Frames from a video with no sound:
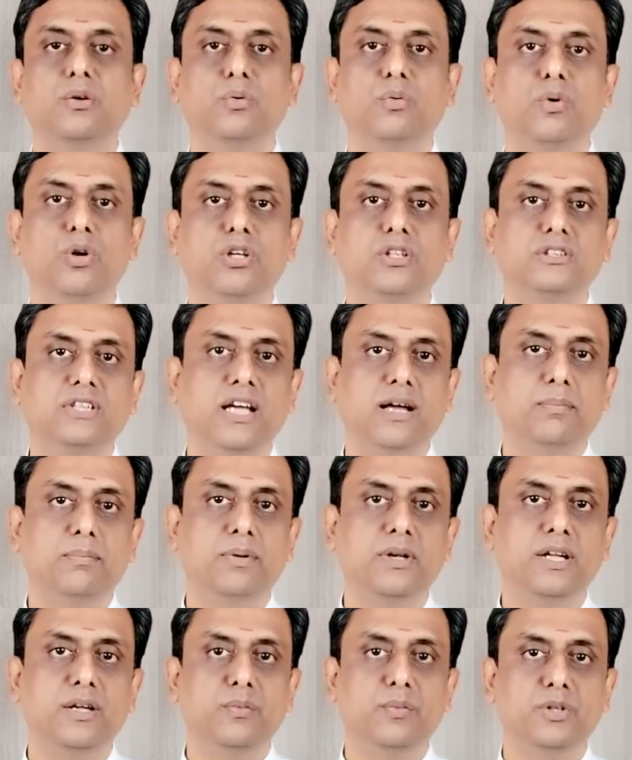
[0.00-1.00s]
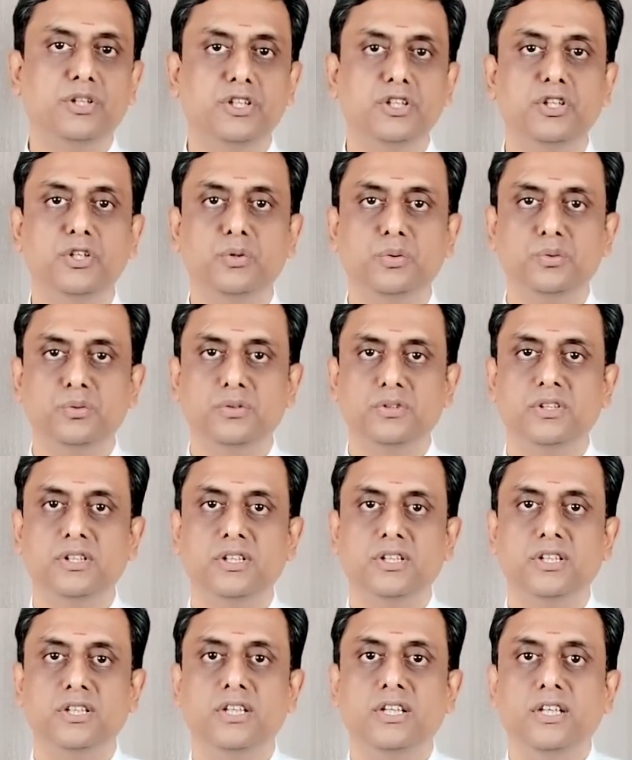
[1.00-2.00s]
what is happening within you.
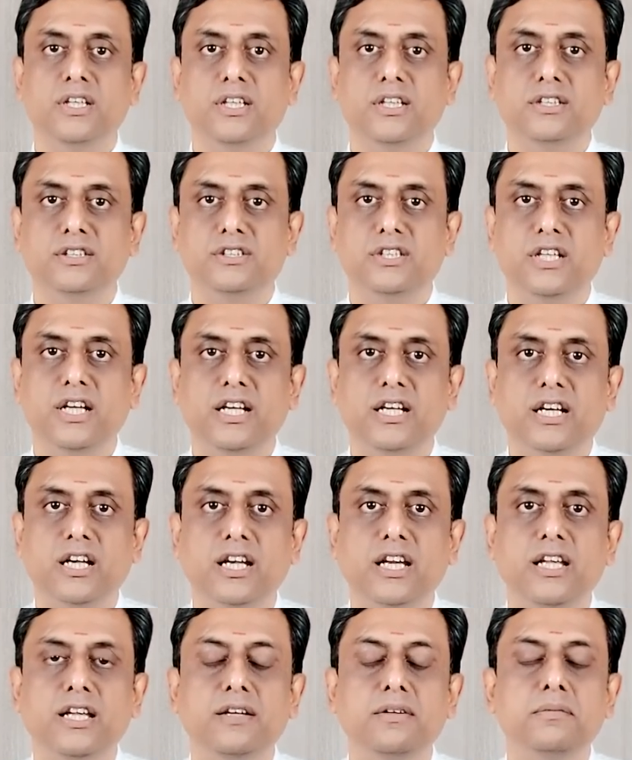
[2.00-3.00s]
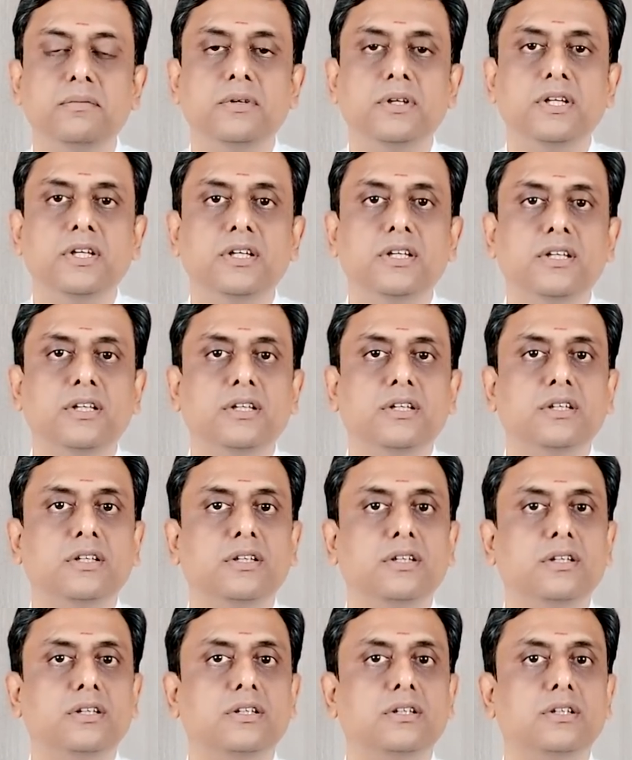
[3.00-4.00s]
Incidentally,
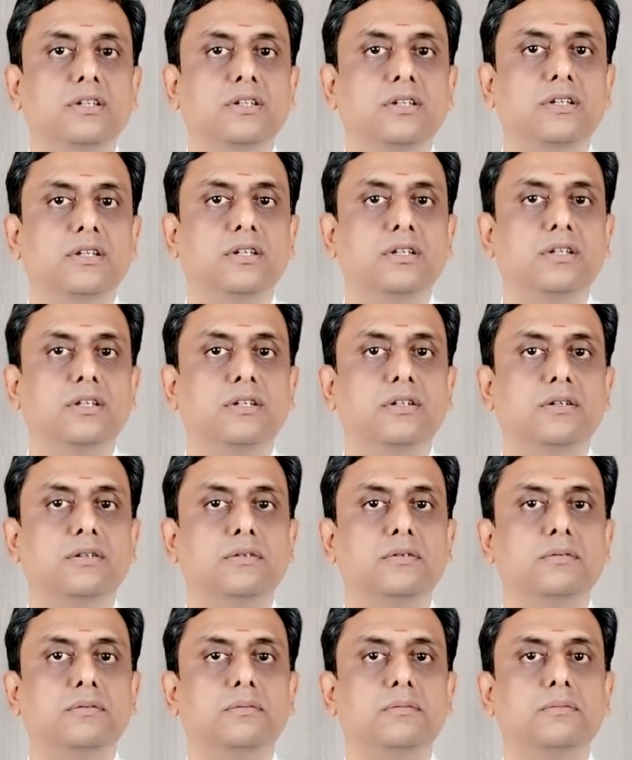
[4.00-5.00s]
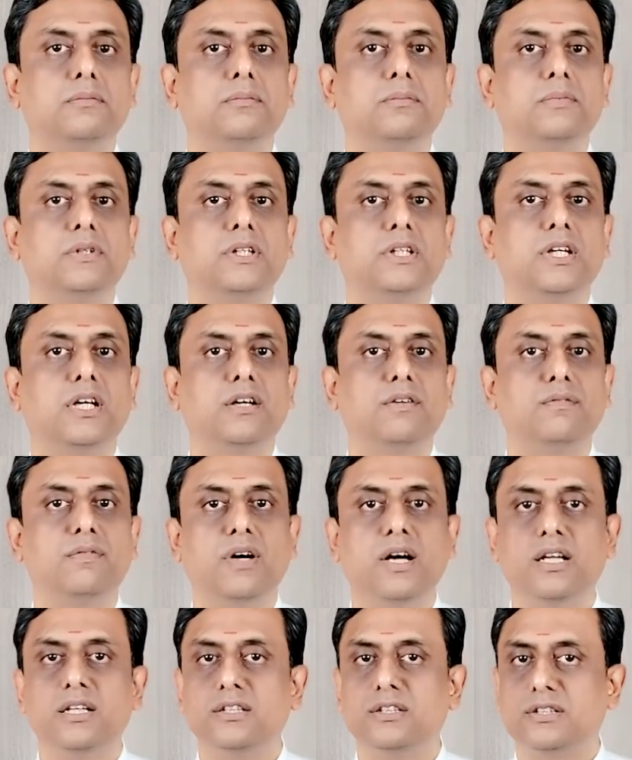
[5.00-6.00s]
in the
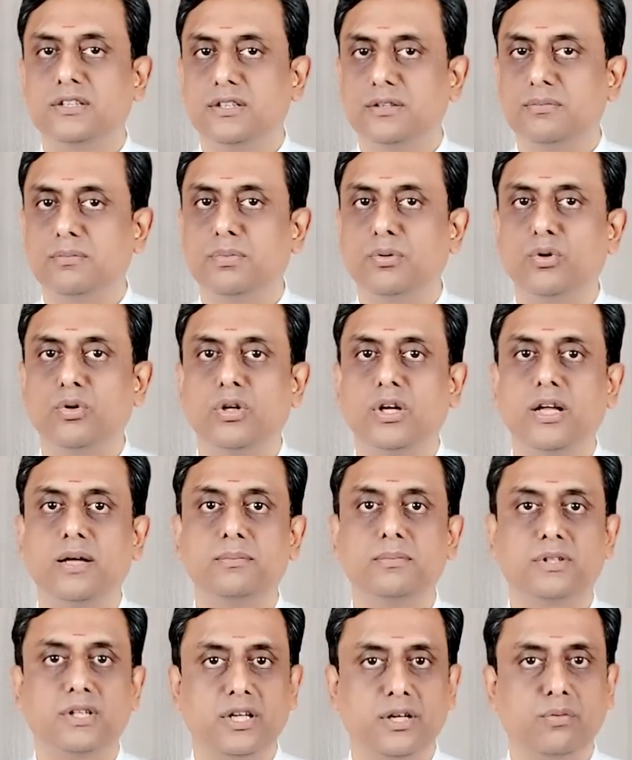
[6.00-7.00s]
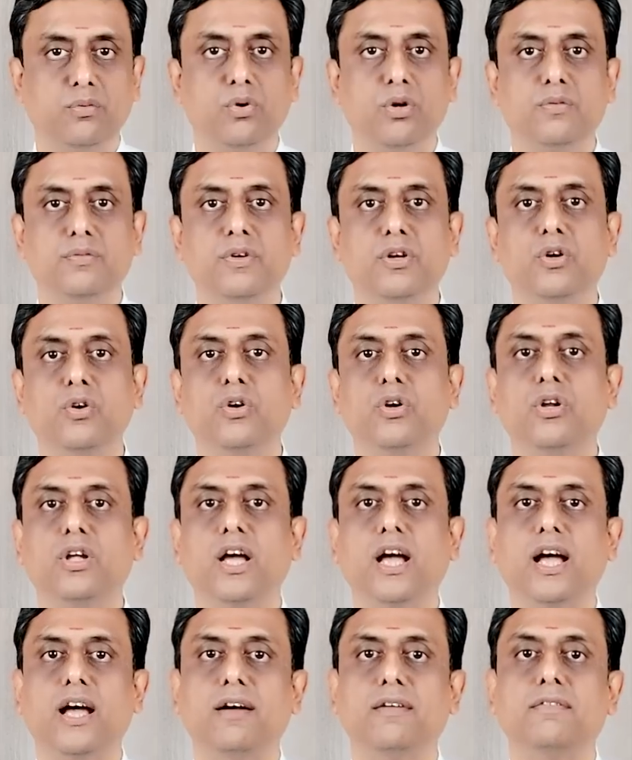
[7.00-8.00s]
advanced programs like what we are going
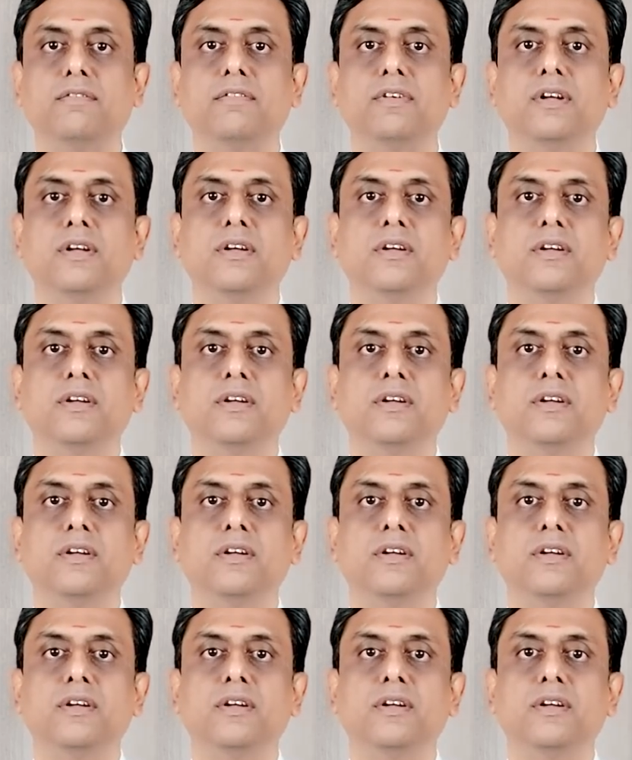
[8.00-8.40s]
to have